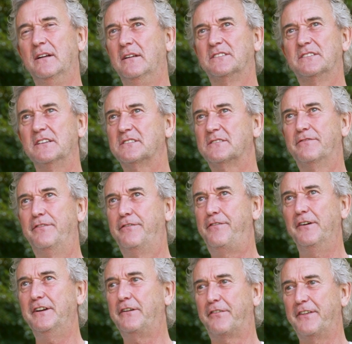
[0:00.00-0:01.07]
such
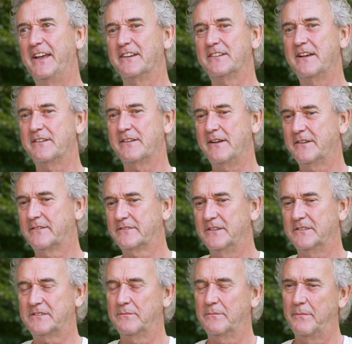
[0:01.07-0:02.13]
funny things. He had
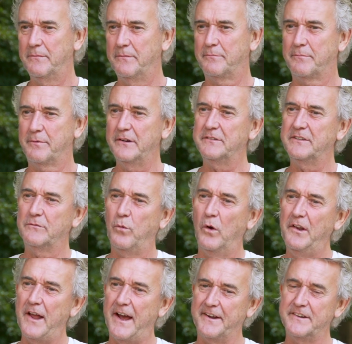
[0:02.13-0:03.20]
such brilliant
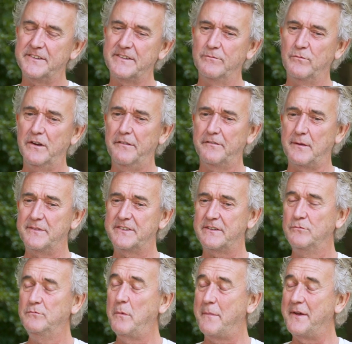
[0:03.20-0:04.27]
one-liners, and one of them is
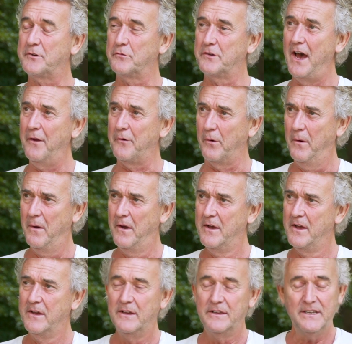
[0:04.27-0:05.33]
Un Momento Dato.
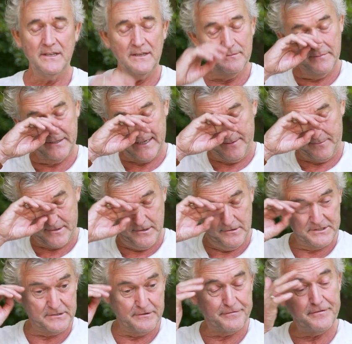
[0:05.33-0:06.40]
He became
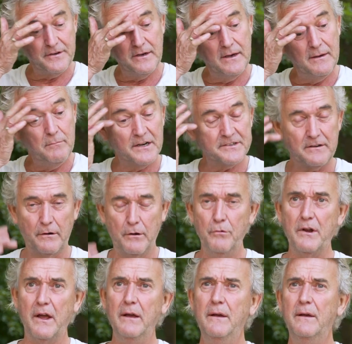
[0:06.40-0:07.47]
coach of
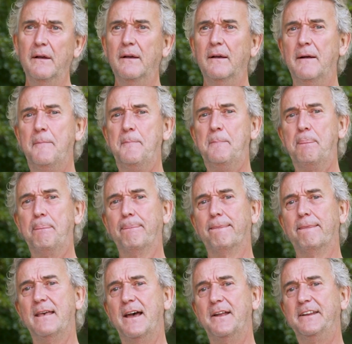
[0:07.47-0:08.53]
Barcelona,
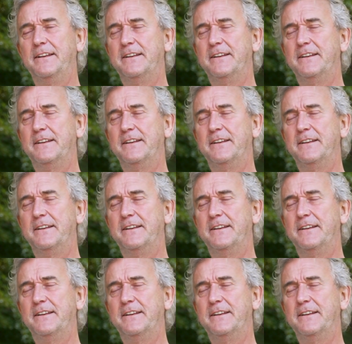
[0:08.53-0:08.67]
and he